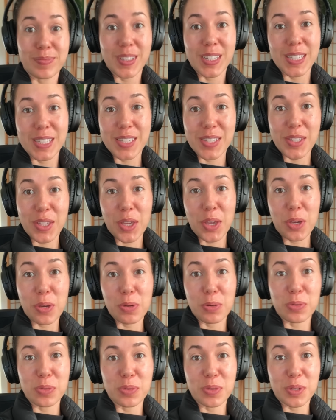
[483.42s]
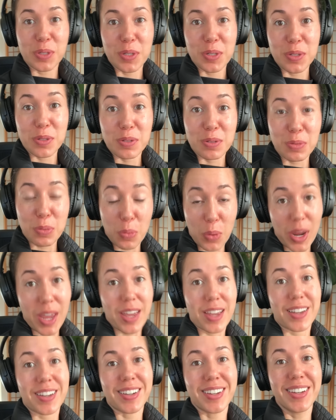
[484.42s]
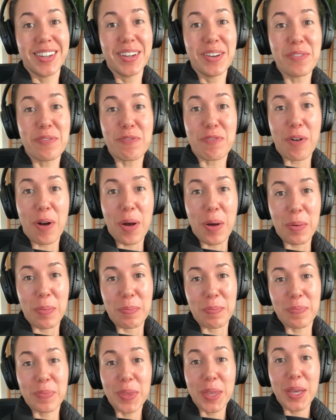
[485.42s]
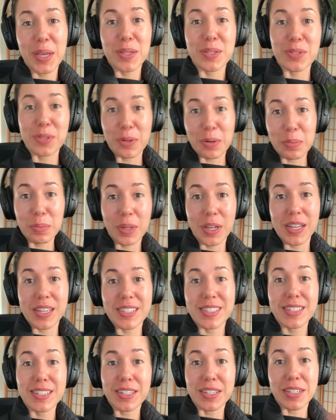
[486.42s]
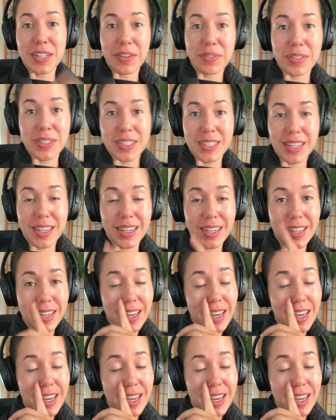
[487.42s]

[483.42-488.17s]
this is a huge swing from surplus to deficit,